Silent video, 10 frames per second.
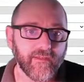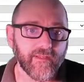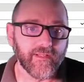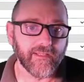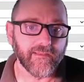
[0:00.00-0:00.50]

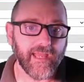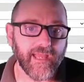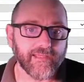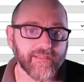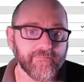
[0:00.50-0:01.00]
Click
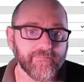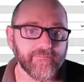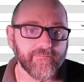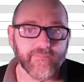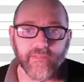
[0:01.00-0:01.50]
that,
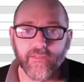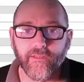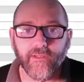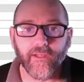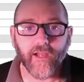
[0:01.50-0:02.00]

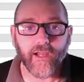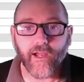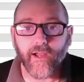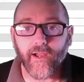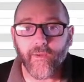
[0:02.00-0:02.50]

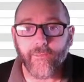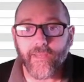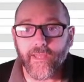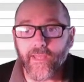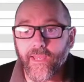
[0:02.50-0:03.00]

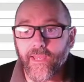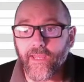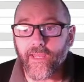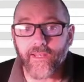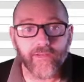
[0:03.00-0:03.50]

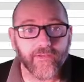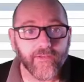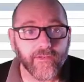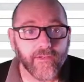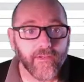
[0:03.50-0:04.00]
and
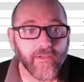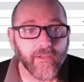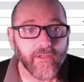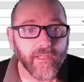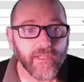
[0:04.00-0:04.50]

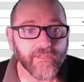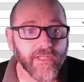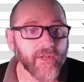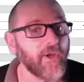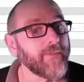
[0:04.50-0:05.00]

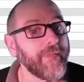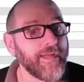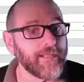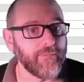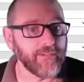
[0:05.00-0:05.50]
it
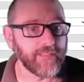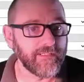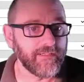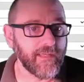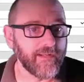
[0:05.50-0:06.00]
automatically, when I
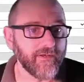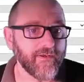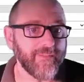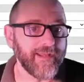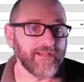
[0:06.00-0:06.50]
did that, it
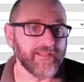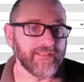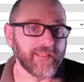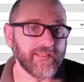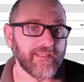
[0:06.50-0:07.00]
automatically
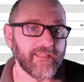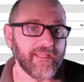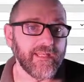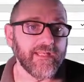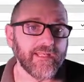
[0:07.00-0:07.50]
set the
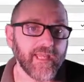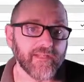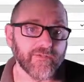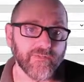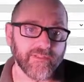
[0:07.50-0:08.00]

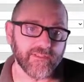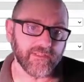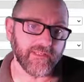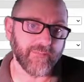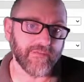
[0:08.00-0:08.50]
index, which is the
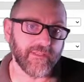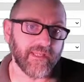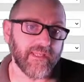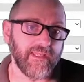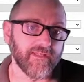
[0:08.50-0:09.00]
same as the
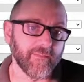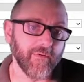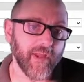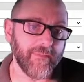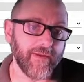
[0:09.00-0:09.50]
key, to
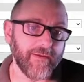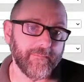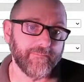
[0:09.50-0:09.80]
primary.